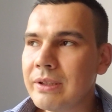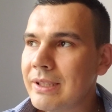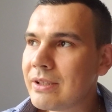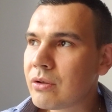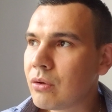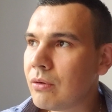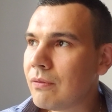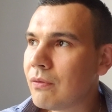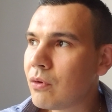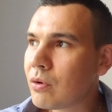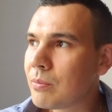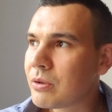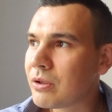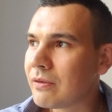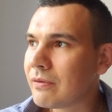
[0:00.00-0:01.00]
These are all
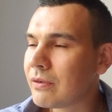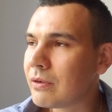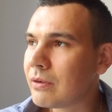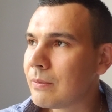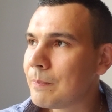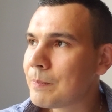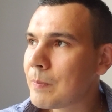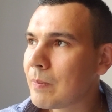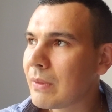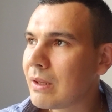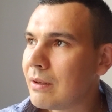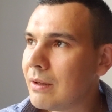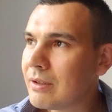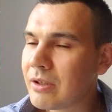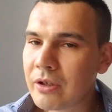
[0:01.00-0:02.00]
forms of,
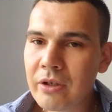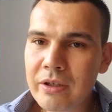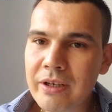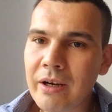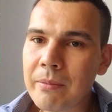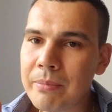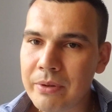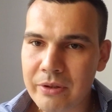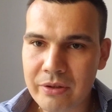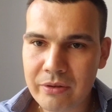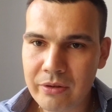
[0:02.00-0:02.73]
it's a good compass,